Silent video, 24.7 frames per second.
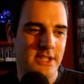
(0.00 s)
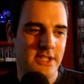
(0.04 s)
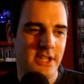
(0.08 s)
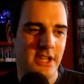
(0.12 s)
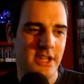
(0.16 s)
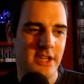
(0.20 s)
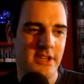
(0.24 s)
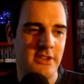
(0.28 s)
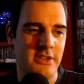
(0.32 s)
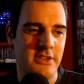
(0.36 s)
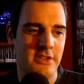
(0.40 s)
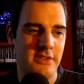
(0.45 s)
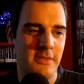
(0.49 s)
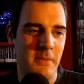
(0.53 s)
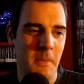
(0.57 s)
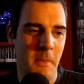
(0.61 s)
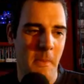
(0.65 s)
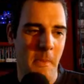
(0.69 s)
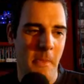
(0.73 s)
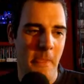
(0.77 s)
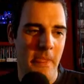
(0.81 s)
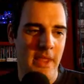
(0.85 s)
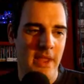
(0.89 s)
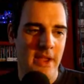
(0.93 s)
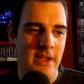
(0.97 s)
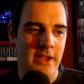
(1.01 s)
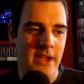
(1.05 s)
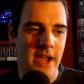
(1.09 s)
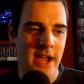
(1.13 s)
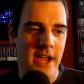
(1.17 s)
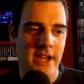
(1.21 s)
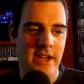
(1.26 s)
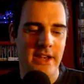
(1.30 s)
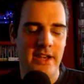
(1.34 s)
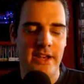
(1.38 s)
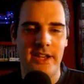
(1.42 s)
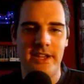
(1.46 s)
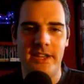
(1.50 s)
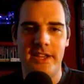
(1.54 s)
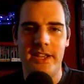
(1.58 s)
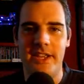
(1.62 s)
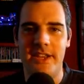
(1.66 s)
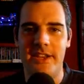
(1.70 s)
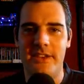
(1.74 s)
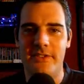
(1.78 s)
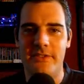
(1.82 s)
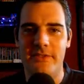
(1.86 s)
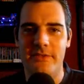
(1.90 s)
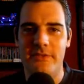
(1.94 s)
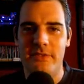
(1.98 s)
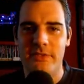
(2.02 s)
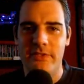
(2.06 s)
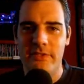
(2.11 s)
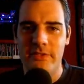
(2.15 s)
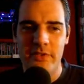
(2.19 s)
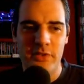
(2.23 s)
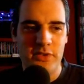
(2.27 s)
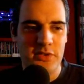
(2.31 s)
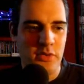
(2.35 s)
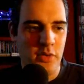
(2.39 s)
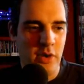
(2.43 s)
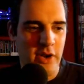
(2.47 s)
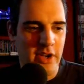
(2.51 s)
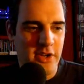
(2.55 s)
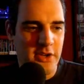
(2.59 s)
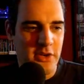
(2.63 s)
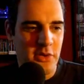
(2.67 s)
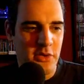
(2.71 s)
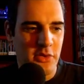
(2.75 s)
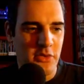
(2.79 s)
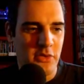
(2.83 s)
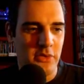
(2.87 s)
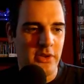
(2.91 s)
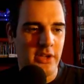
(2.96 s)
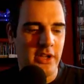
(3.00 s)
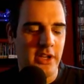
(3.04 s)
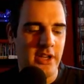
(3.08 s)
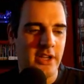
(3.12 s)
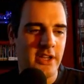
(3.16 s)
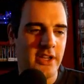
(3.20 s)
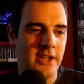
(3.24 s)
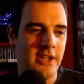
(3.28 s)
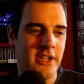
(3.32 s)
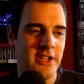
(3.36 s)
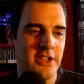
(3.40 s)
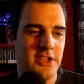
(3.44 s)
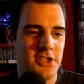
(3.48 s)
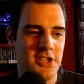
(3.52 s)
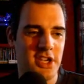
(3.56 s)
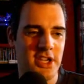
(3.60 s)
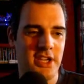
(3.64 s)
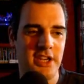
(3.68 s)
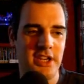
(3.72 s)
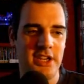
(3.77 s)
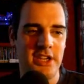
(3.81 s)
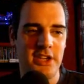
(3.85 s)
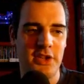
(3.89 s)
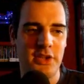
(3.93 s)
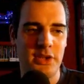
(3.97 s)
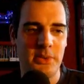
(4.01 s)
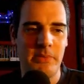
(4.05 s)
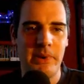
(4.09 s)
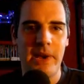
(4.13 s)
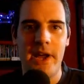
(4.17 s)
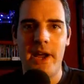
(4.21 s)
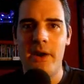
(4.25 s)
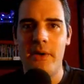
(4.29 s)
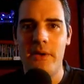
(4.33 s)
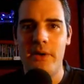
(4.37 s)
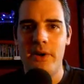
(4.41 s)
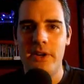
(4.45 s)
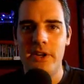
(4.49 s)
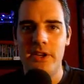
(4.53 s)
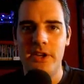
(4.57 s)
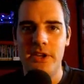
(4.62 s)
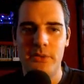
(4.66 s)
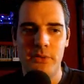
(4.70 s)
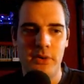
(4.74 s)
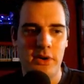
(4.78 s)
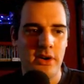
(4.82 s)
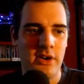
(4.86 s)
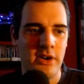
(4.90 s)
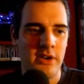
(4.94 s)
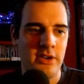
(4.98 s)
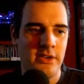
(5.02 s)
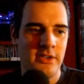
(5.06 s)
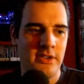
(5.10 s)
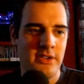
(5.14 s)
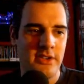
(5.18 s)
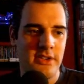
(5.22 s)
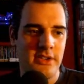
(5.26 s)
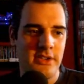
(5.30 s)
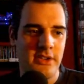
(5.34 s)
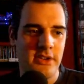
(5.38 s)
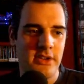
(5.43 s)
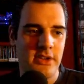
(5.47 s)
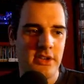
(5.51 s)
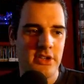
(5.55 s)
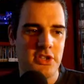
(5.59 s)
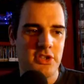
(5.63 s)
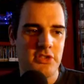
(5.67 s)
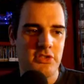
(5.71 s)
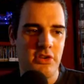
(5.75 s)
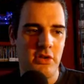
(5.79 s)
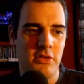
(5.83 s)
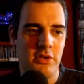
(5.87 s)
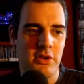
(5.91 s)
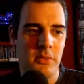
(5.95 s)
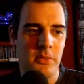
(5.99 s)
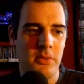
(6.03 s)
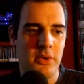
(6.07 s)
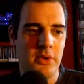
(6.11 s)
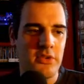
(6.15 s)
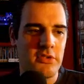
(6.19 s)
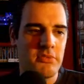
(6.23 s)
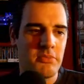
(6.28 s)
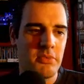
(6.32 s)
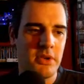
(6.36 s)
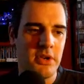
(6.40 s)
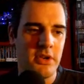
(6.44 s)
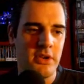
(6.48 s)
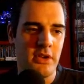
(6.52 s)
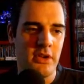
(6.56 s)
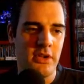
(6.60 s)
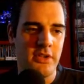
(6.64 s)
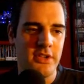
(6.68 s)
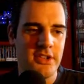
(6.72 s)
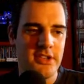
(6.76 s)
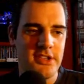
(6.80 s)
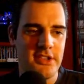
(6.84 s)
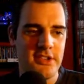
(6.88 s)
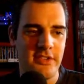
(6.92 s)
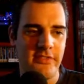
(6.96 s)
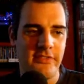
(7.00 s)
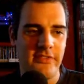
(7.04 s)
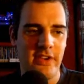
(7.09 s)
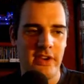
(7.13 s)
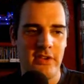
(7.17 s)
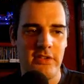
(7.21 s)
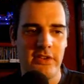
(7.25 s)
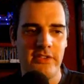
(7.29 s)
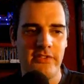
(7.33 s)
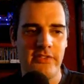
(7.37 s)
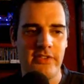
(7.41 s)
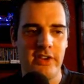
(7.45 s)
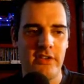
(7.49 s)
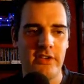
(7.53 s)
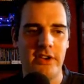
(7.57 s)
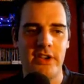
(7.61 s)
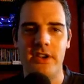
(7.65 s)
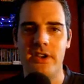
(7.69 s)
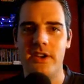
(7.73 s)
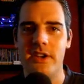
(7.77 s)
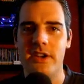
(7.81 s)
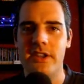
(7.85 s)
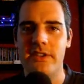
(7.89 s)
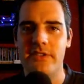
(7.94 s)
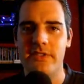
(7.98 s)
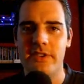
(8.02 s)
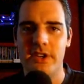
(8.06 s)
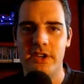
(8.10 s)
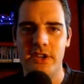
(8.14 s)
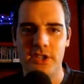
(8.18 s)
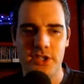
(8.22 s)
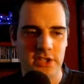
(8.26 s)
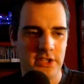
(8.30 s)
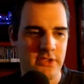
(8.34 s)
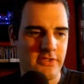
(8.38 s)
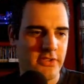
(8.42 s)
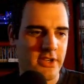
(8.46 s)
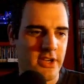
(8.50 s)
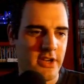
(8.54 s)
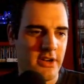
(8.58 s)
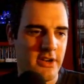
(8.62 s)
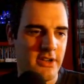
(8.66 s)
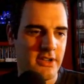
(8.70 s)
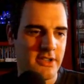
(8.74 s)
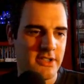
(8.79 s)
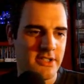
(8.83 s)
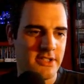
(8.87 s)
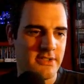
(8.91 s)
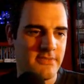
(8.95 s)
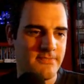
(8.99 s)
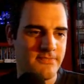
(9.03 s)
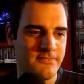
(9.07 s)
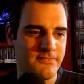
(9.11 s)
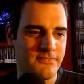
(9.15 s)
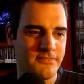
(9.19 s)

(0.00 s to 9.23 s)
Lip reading: So handling then feels quite cool. Gently on the power. You are controlling wheel spin a lot. This is a very, very early version of C.A.R.S.